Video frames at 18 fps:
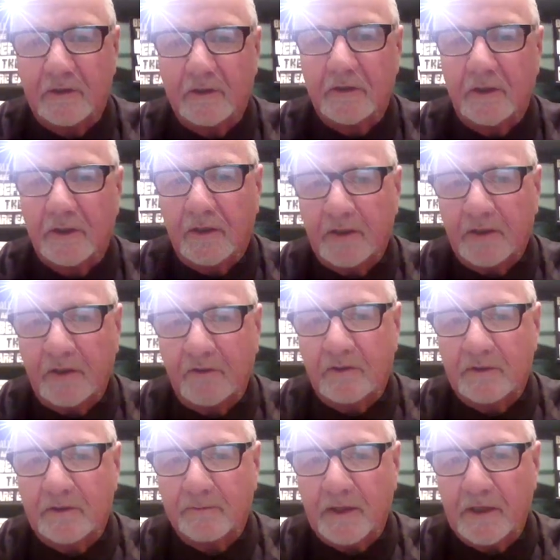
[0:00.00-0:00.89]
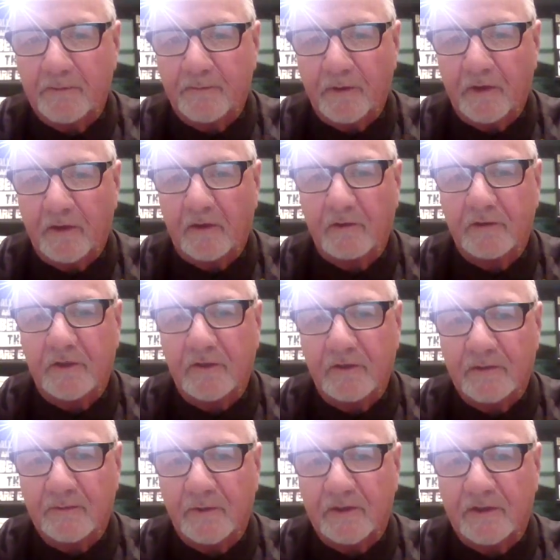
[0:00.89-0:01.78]
you use people, you
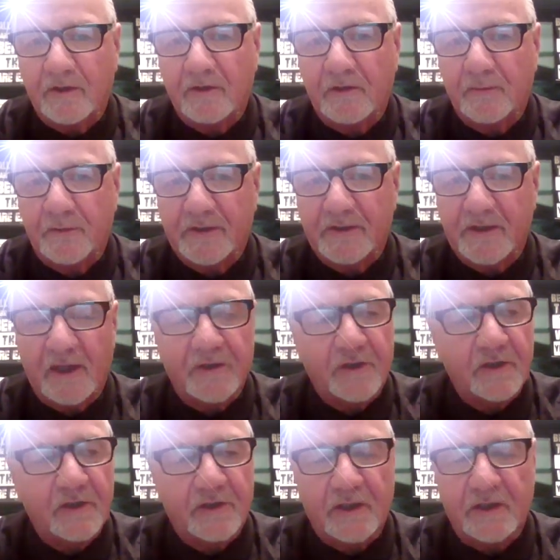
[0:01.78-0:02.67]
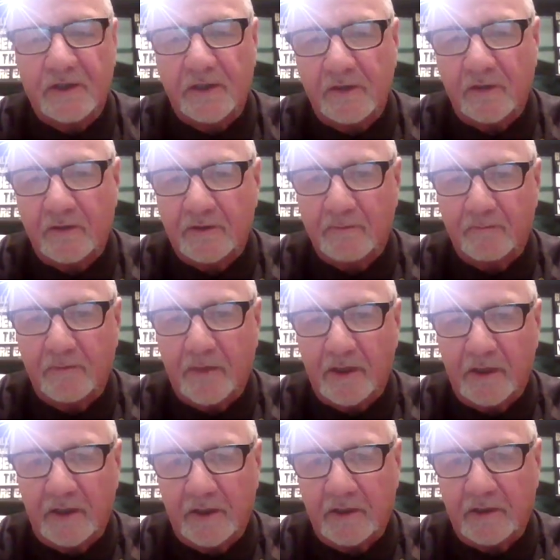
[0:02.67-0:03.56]
use material possessions, and you use
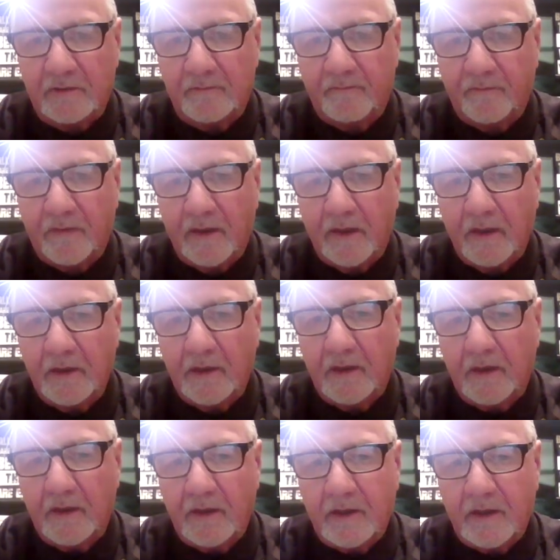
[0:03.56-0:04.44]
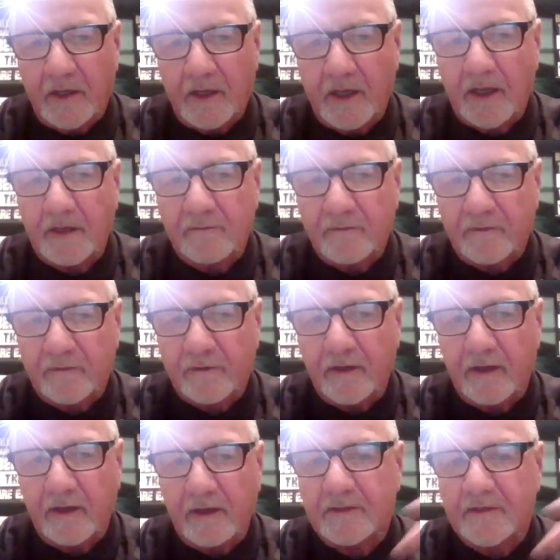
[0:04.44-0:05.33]
money. 8
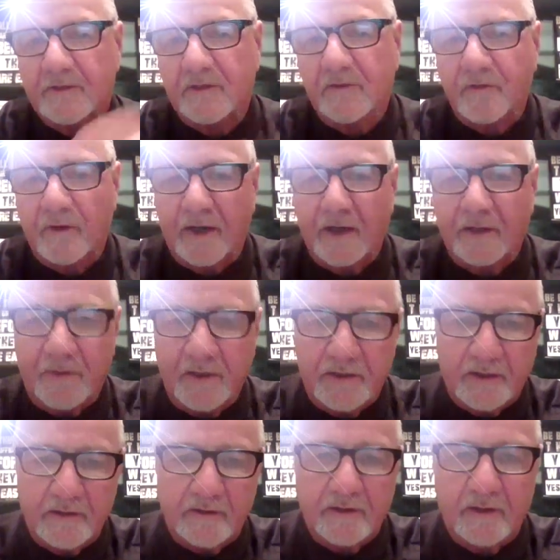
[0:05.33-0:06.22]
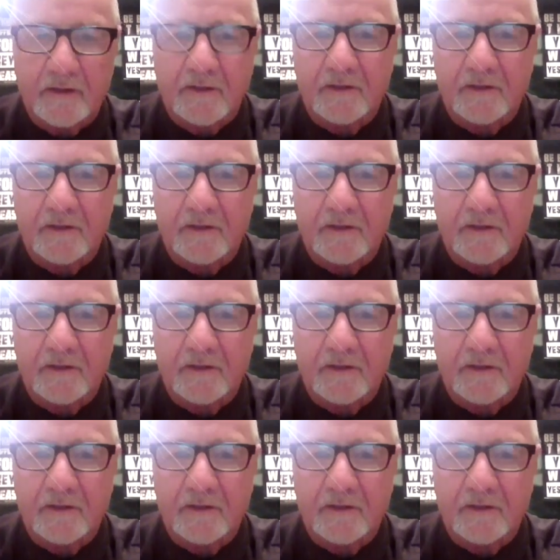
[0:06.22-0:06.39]
things to try to be content.